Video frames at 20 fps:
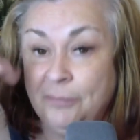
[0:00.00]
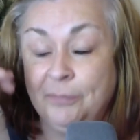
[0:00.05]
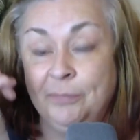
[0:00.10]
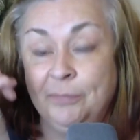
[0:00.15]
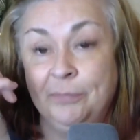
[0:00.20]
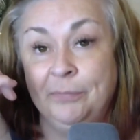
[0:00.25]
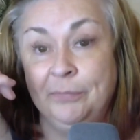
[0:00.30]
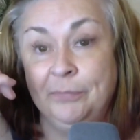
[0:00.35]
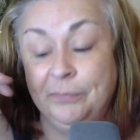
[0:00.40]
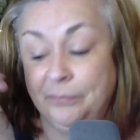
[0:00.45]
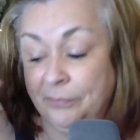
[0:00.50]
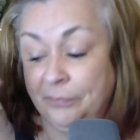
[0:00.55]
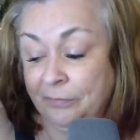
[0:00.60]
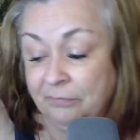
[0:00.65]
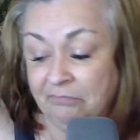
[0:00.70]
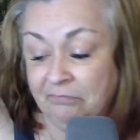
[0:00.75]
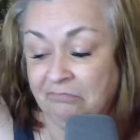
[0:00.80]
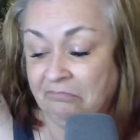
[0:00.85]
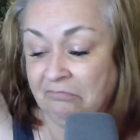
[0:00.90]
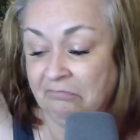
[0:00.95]

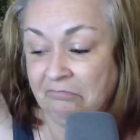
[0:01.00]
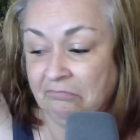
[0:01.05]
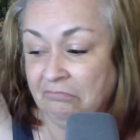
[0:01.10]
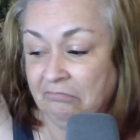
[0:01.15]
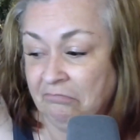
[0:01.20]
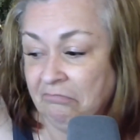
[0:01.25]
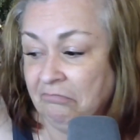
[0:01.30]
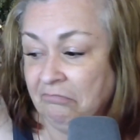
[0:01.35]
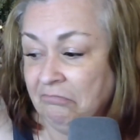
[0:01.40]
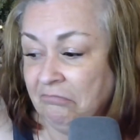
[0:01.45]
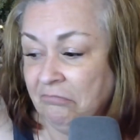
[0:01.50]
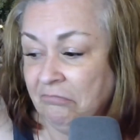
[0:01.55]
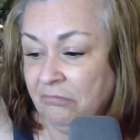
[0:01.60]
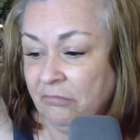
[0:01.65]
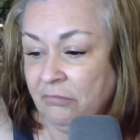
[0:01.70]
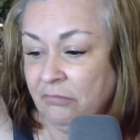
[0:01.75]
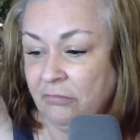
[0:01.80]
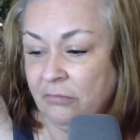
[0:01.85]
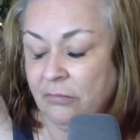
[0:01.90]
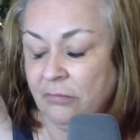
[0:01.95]

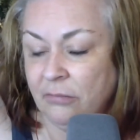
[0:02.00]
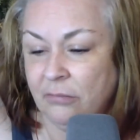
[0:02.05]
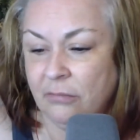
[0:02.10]
No one is speaking in this clip.